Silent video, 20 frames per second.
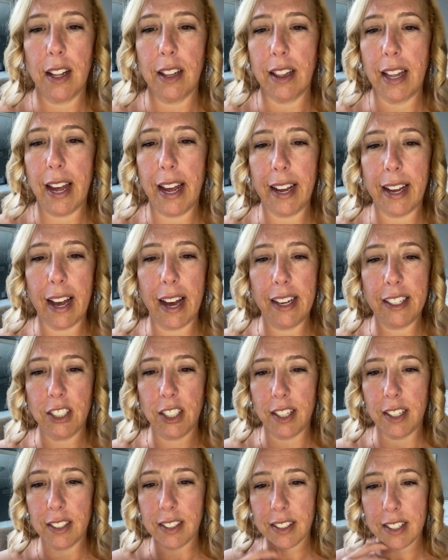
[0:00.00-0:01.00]
Like I
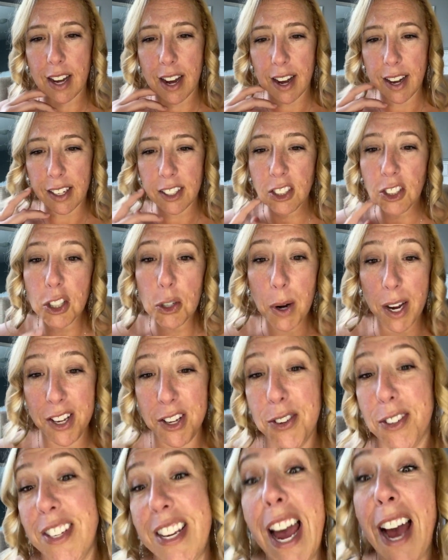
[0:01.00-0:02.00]
just,
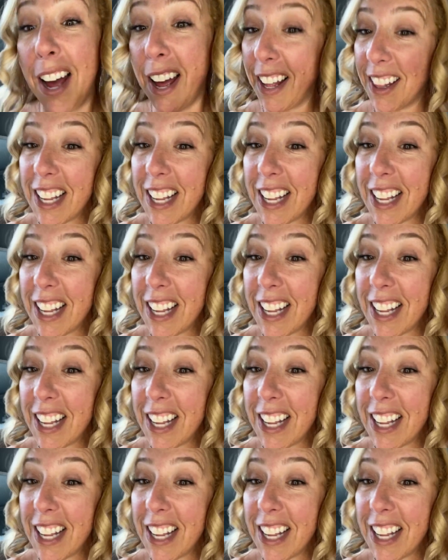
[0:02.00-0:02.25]
yeah,